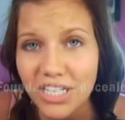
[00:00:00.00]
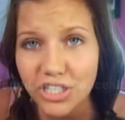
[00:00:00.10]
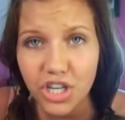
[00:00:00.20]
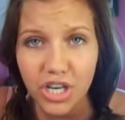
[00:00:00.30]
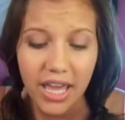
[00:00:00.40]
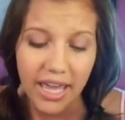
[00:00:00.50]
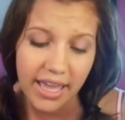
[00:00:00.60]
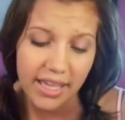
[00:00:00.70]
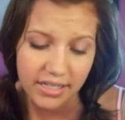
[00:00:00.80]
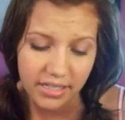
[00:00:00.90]

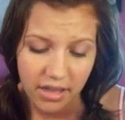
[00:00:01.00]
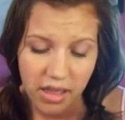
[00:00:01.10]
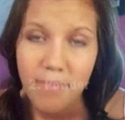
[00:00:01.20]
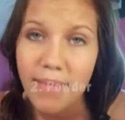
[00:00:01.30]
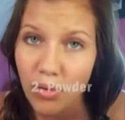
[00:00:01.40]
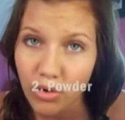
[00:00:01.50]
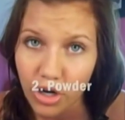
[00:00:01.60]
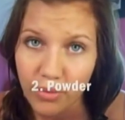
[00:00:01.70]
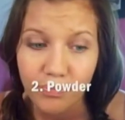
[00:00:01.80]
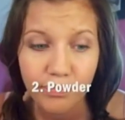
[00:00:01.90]
foundation, and
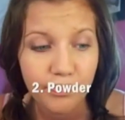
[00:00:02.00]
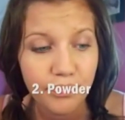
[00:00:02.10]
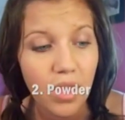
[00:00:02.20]
powder.